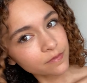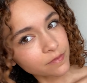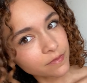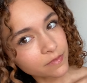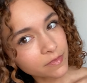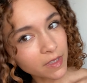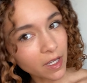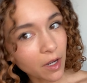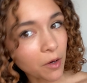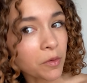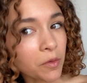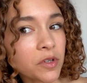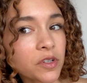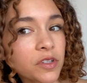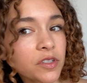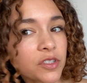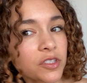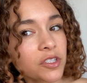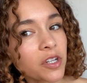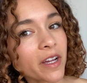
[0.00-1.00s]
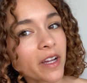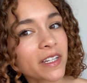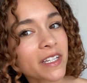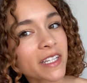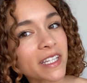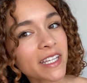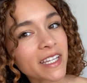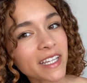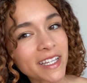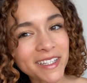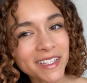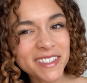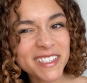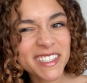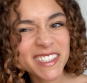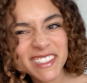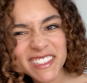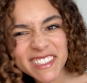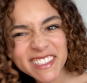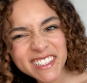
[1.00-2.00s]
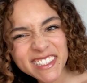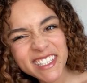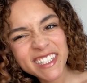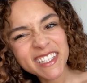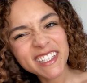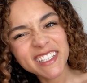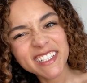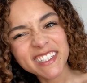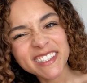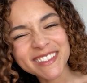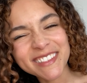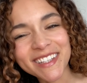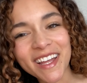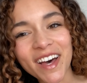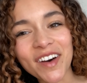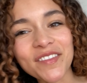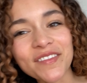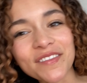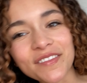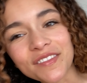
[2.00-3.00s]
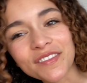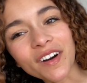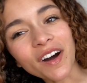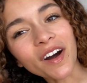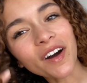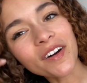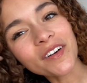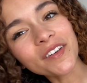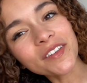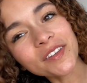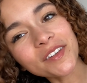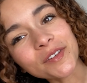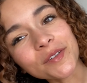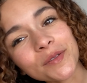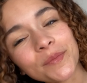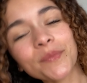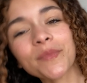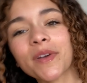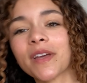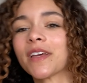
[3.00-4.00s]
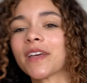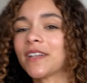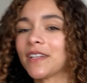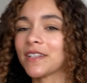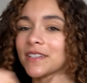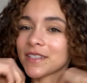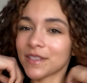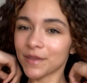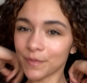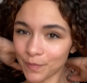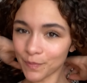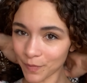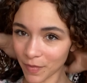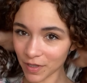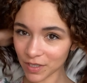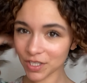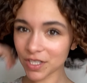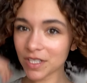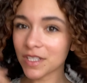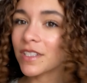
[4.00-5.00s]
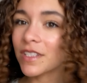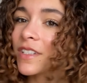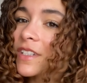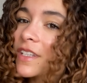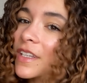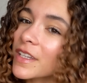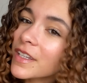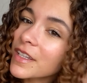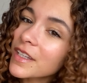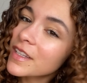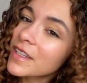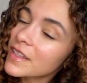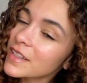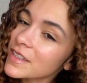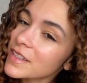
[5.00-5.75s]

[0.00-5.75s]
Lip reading: Now we're just trying to get that volume, and it's much easier to get in the